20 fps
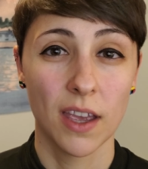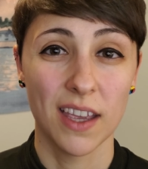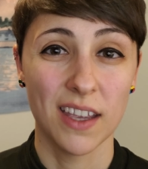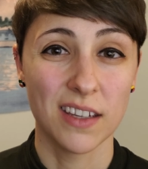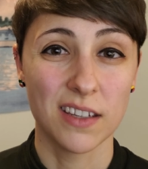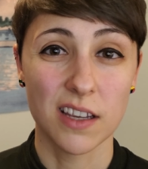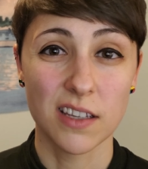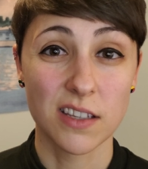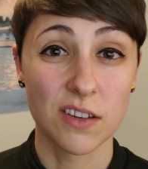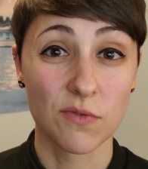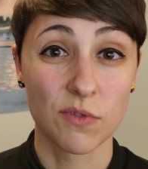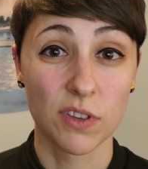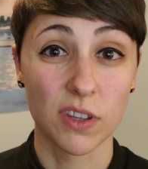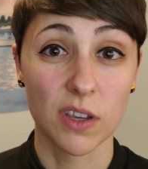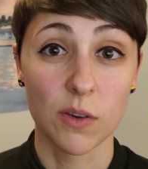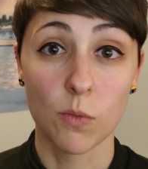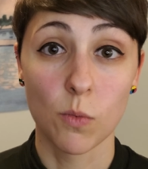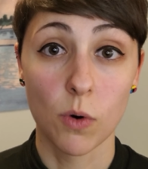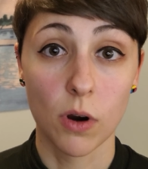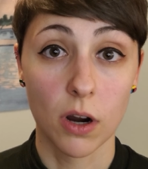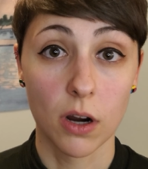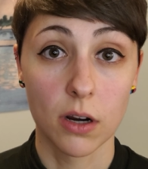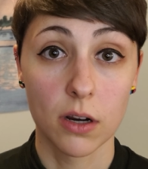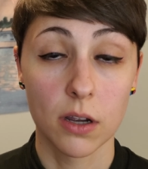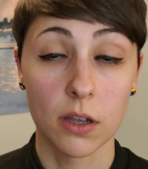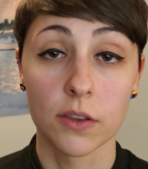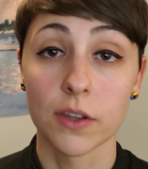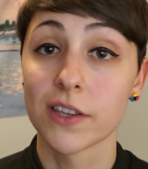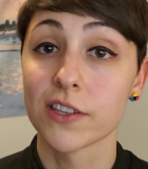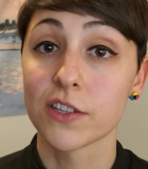It doesn't really
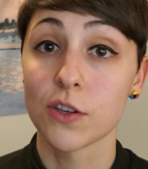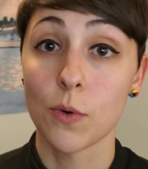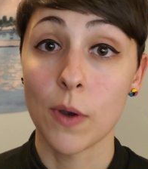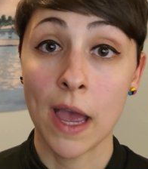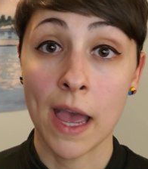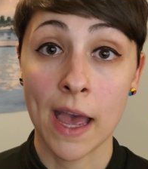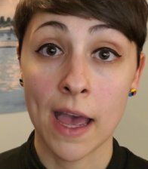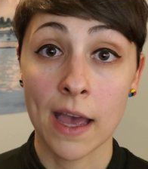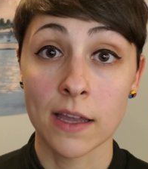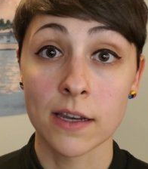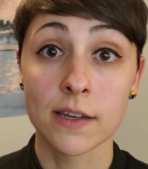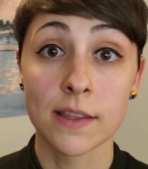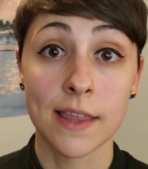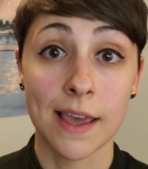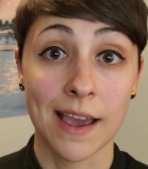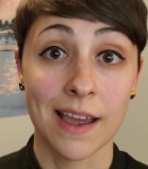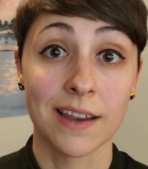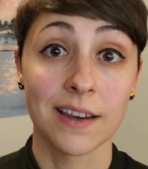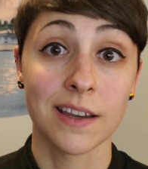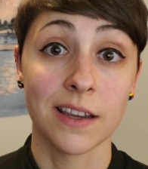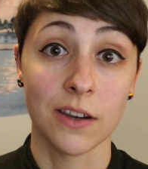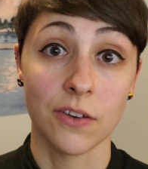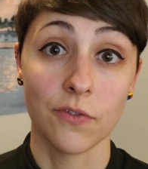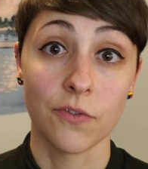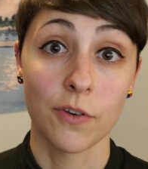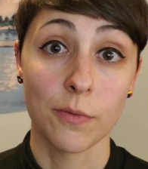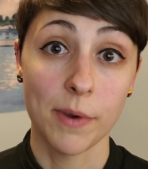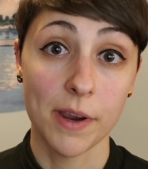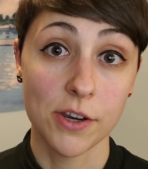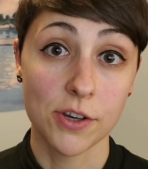work unless you add that
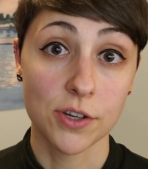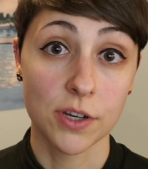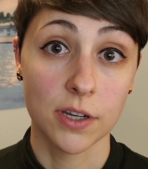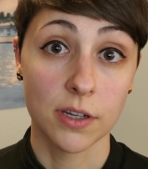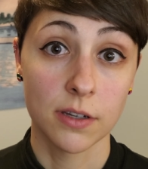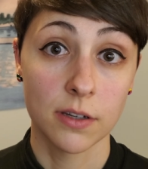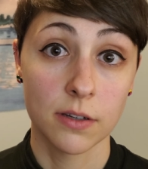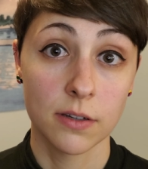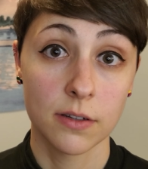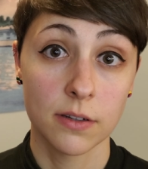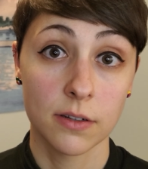information.